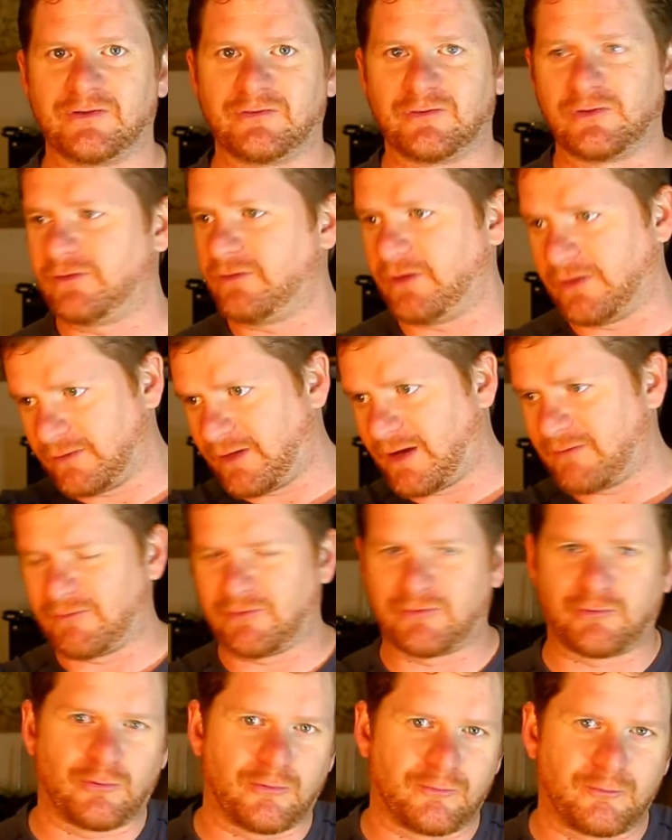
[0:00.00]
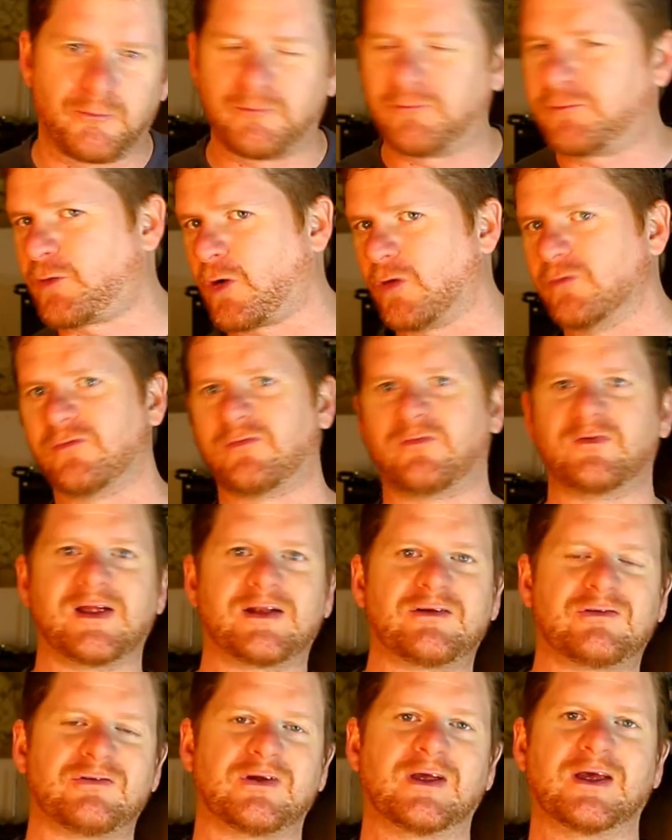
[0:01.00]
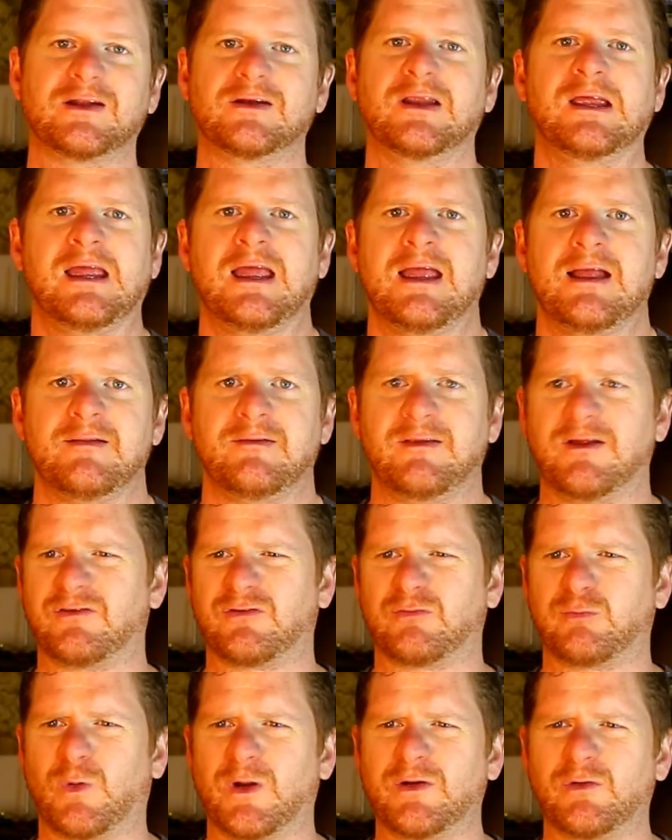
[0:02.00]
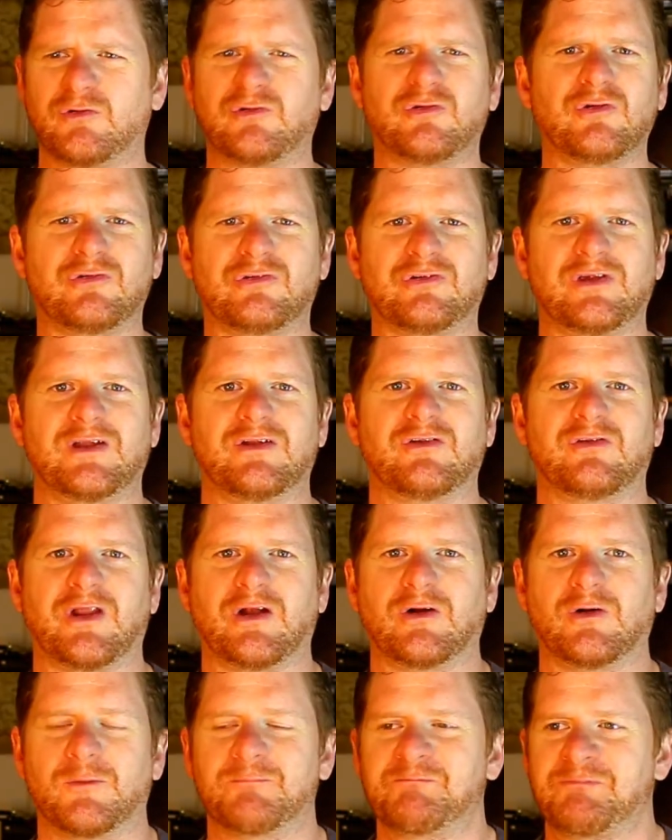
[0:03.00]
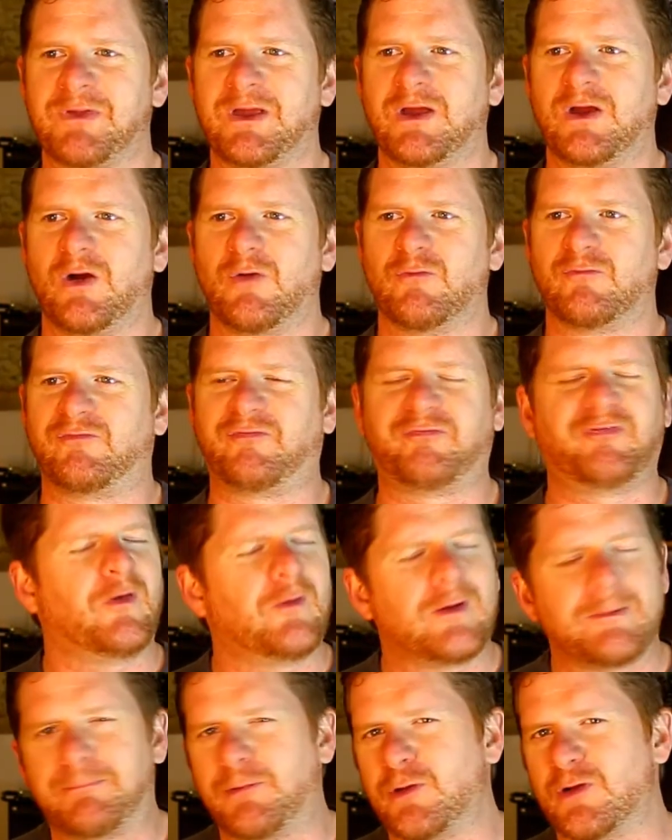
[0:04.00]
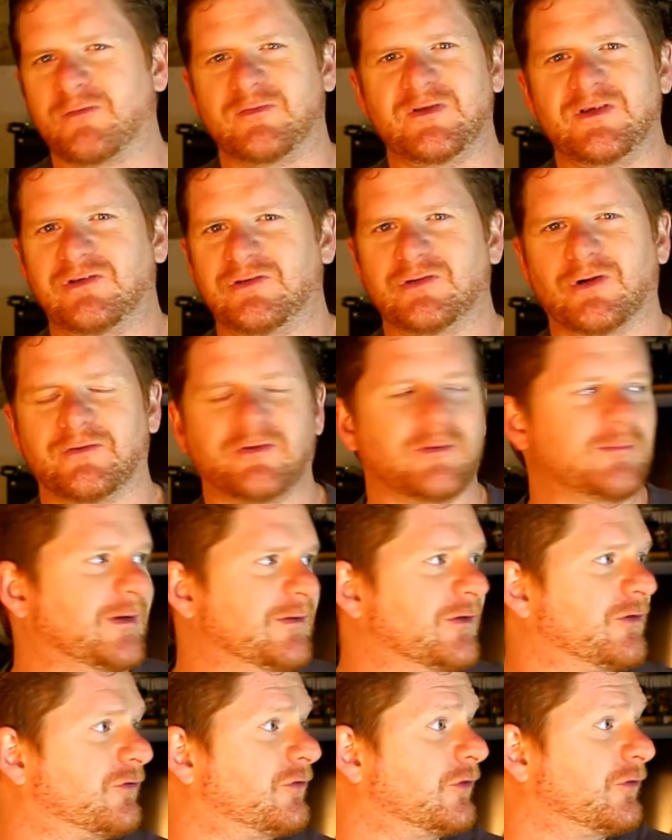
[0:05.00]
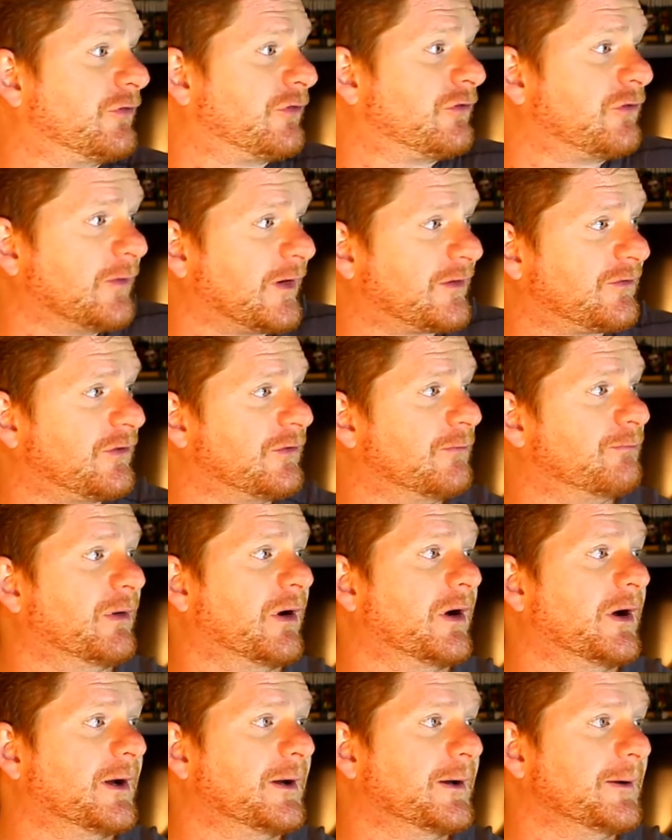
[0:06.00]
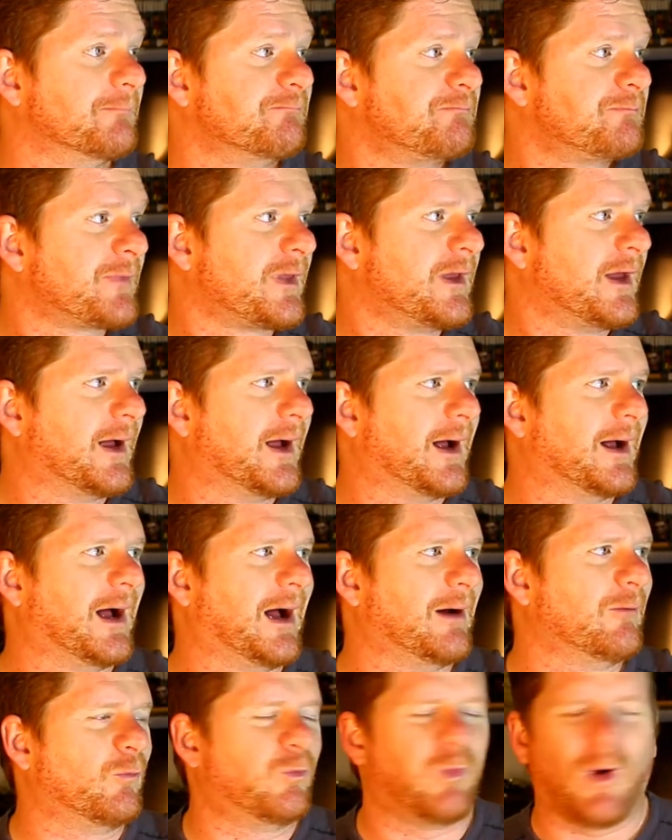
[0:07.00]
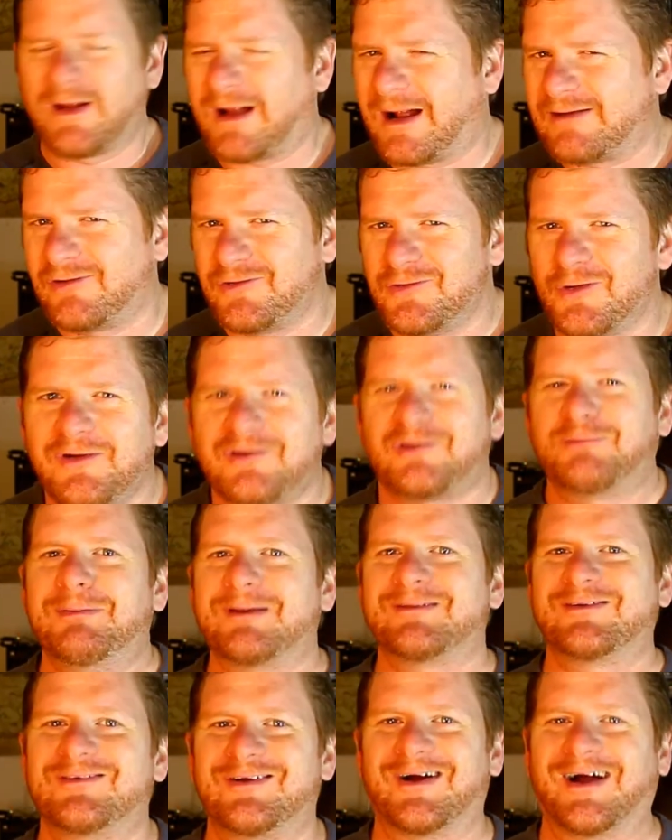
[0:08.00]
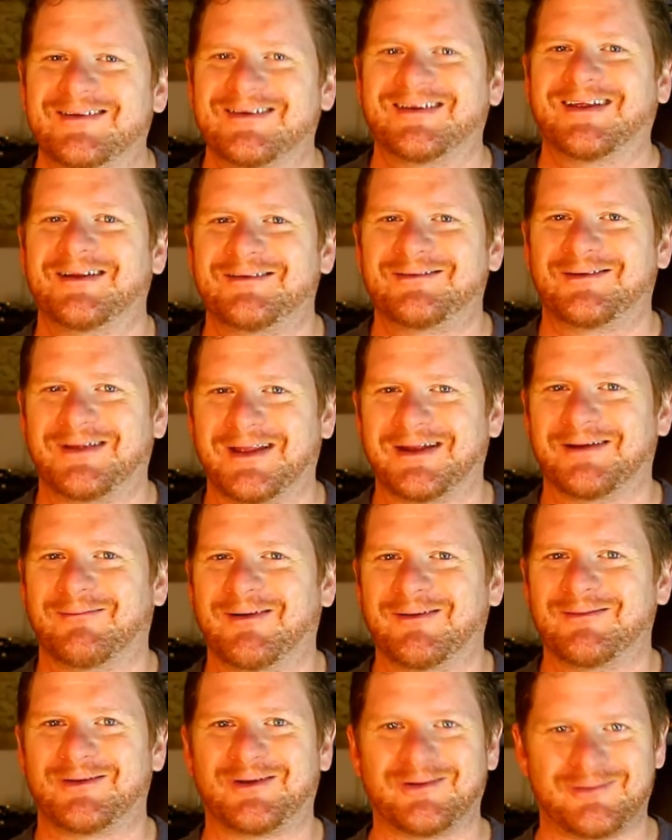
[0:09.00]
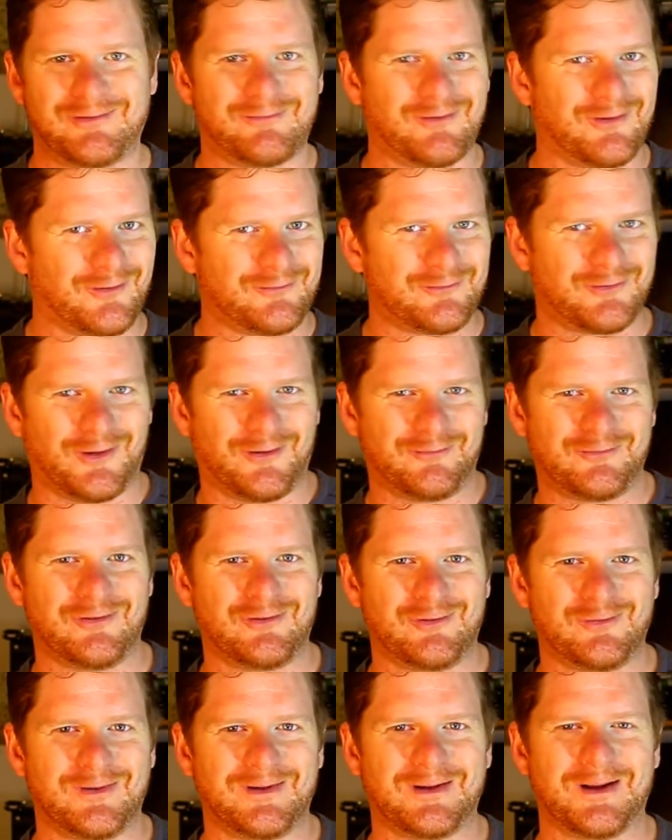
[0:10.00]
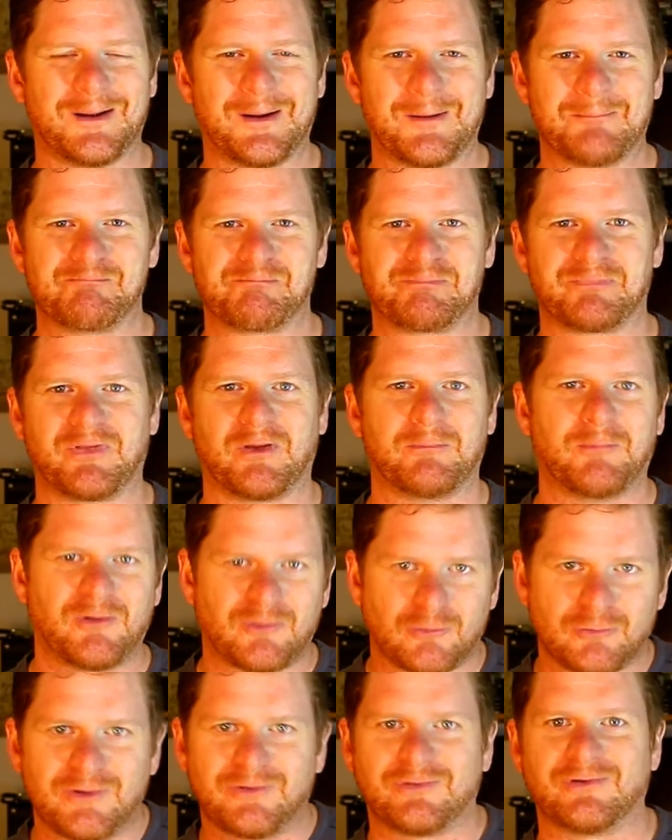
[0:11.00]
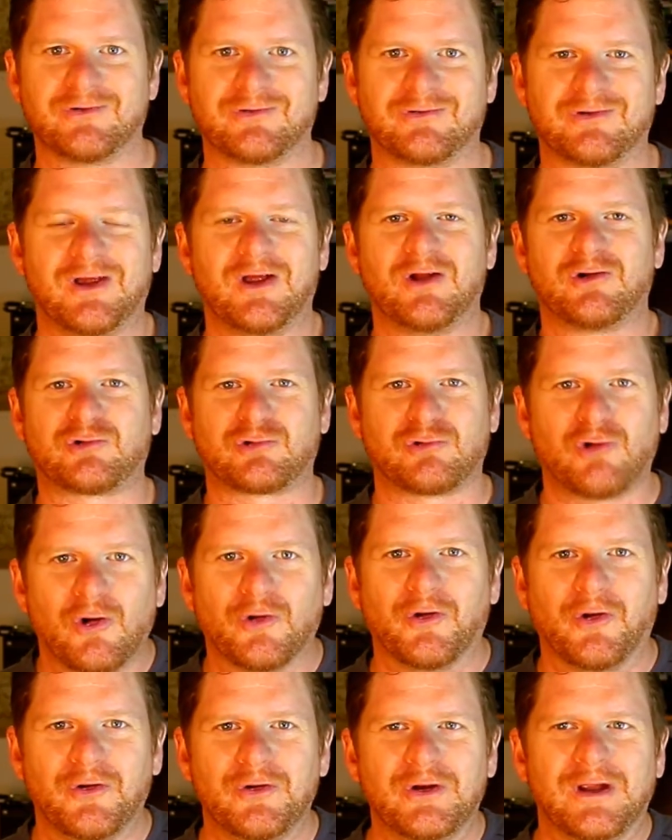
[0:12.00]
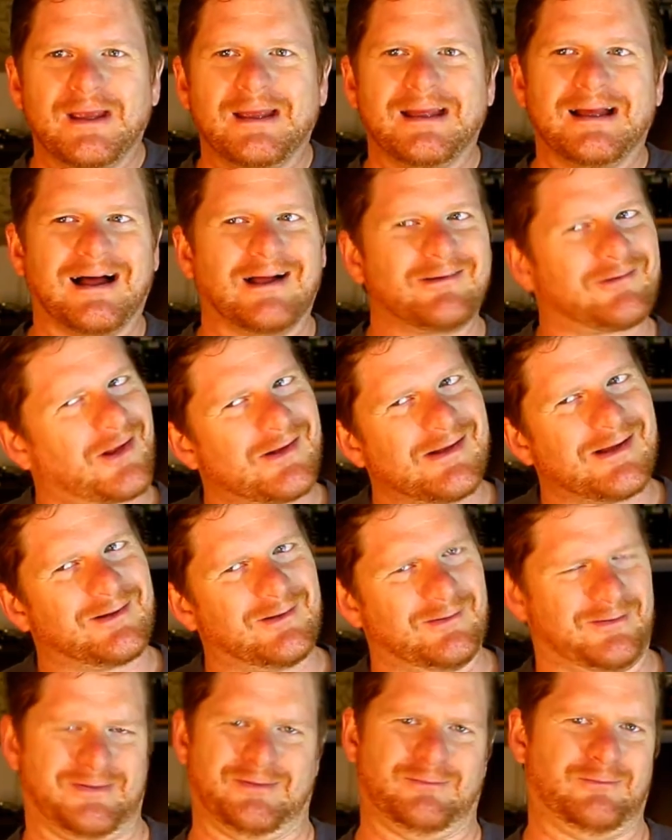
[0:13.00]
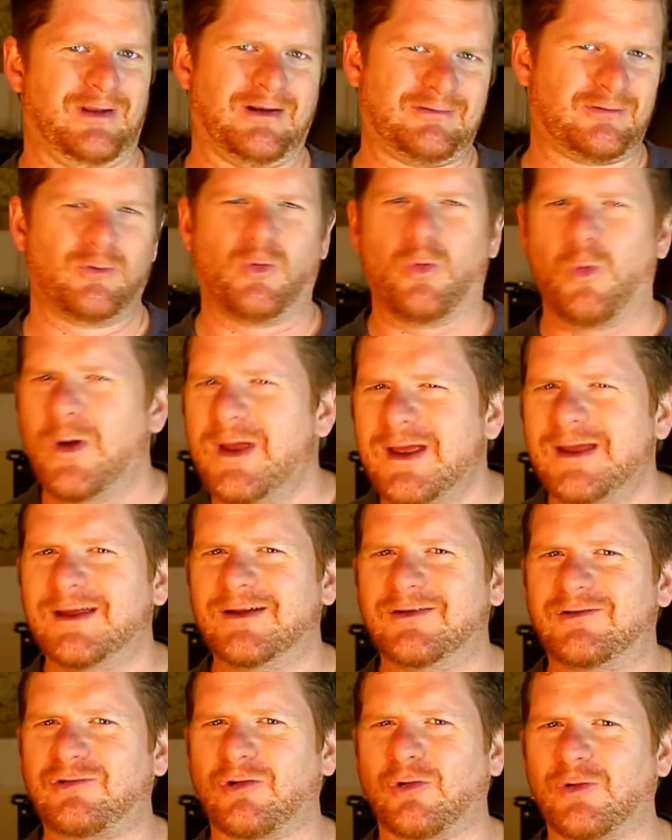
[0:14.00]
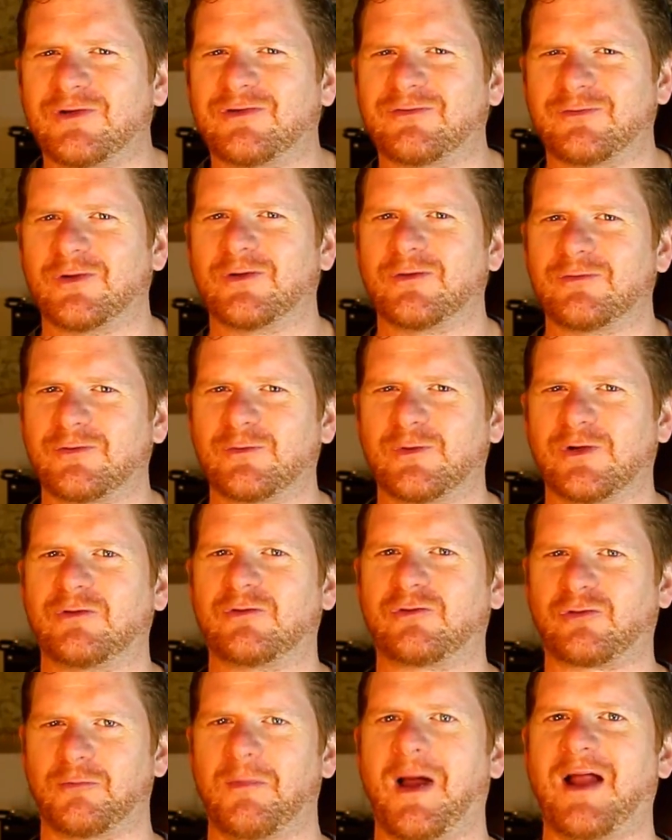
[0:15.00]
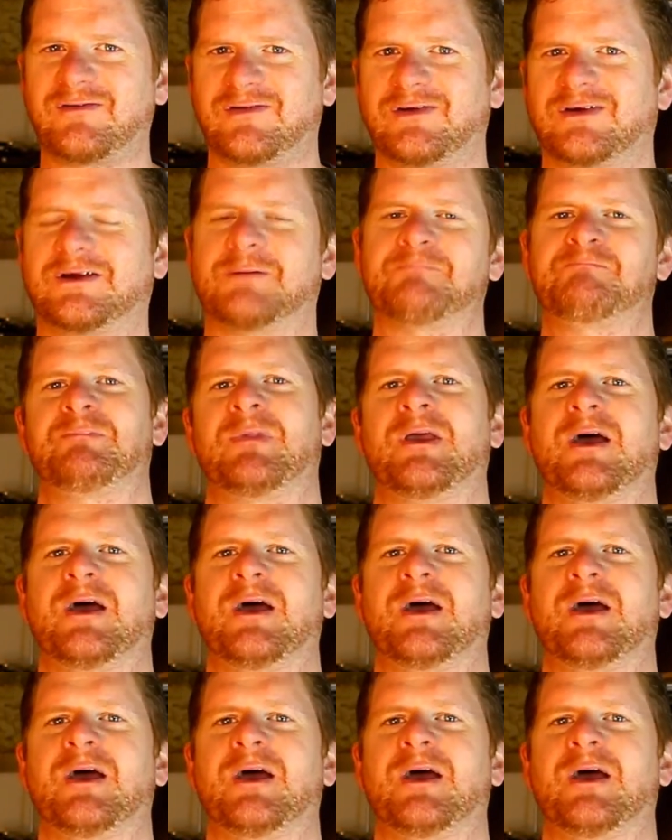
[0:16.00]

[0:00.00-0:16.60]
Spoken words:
So, you have this sort of conflict, and there's 1 or 2 scenes that are very beautifully shot. I mean, it's just directed by what I did not expect this guy to get away with, because after doing the most recent Tron, I was kind of like, oh, that's a weird choice for a sort of dramatic